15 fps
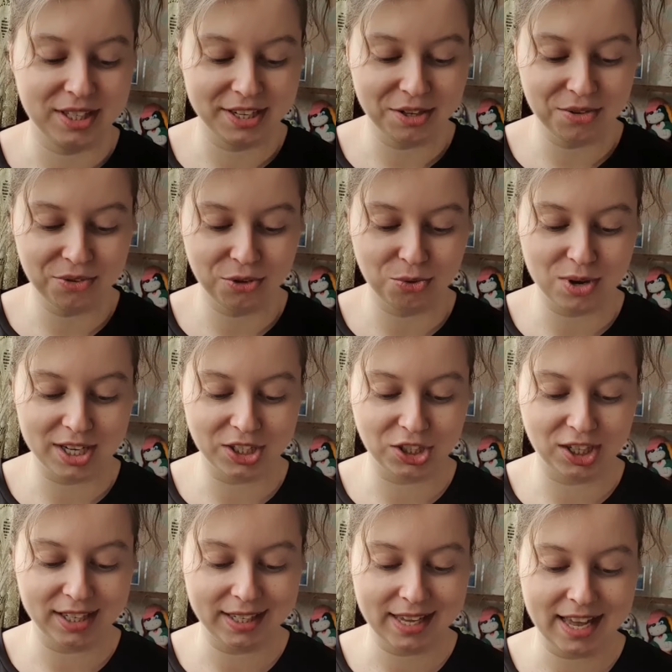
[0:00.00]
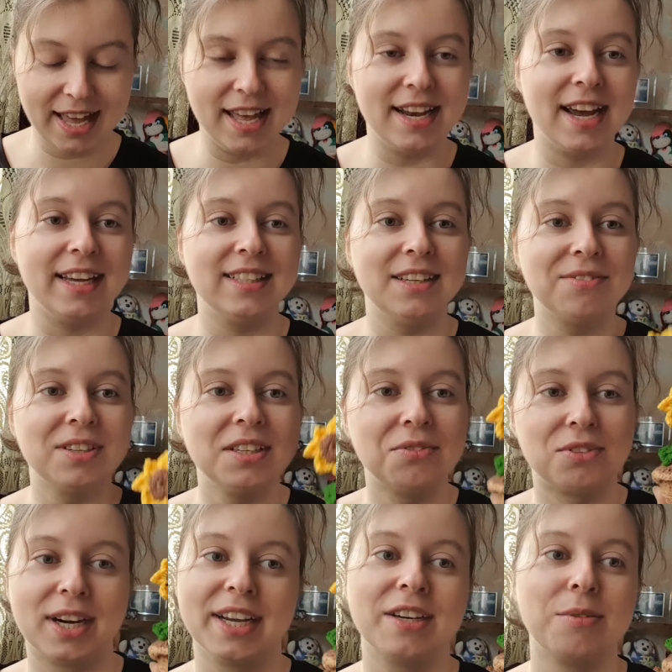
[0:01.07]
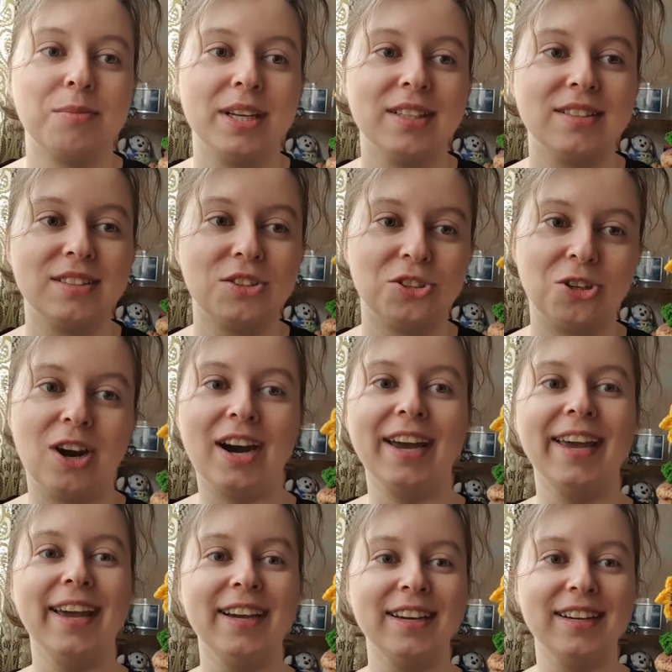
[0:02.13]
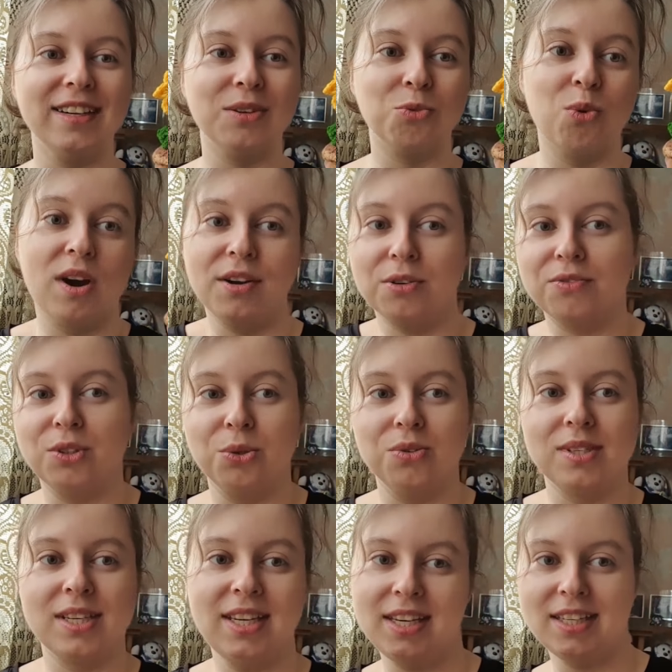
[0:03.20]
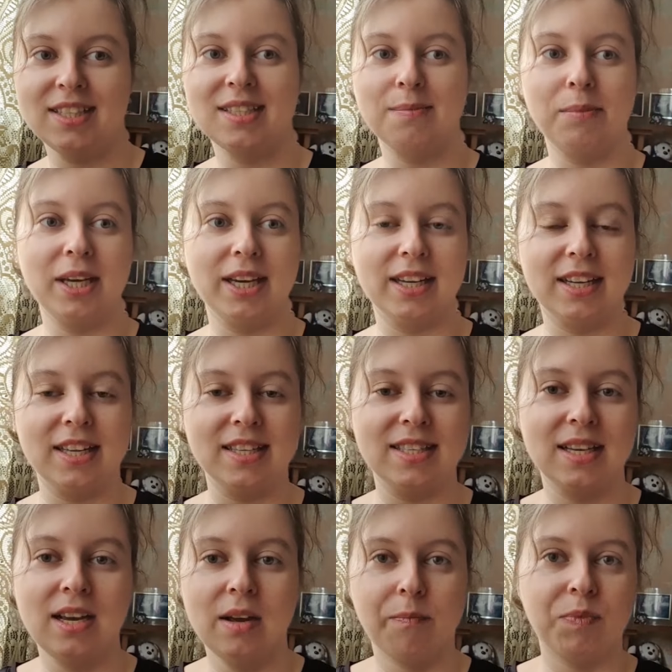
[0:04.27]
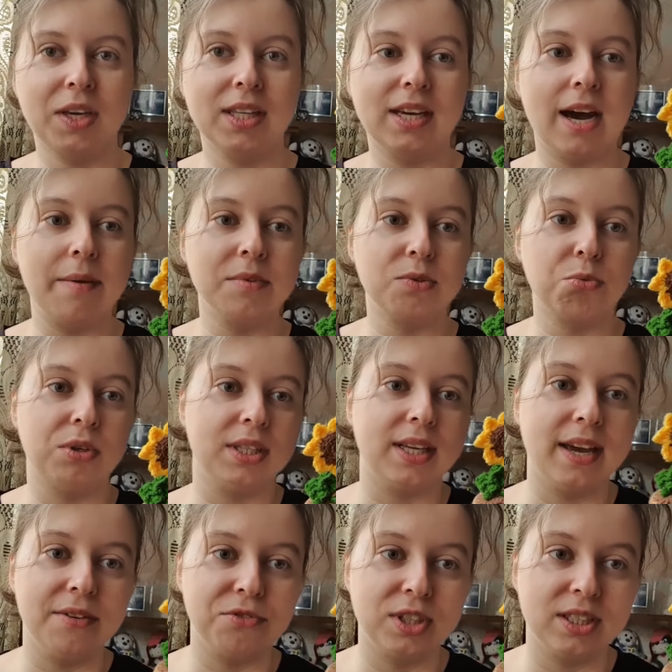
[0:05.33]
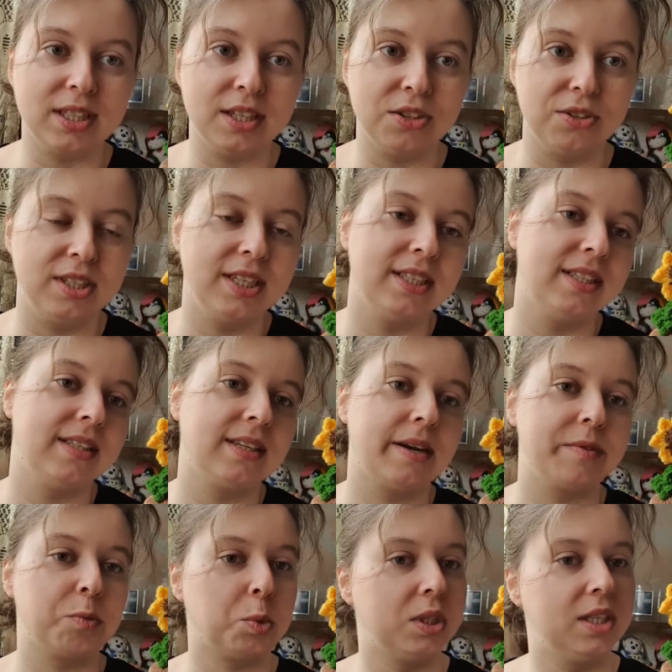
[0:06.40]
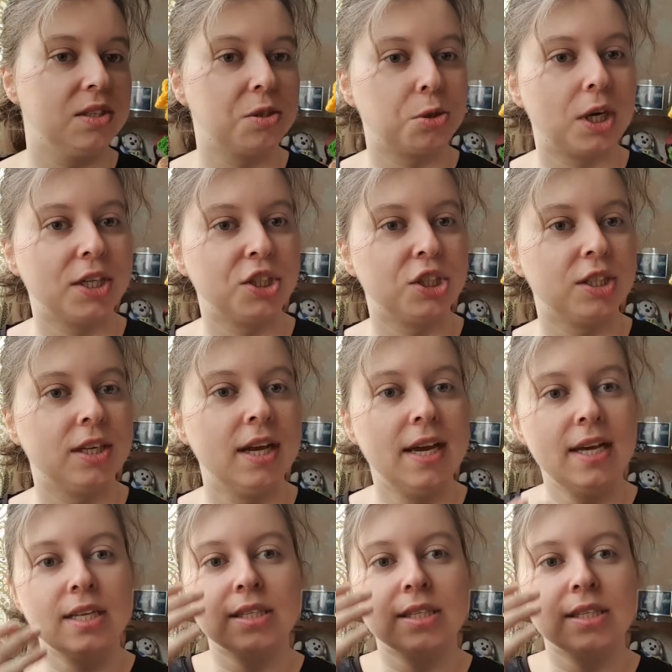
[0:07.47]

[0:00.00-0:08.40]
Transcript: Thank you for watching, and I definitely recommend trying one of those kits because it comes with everything you need, it comes with instruction.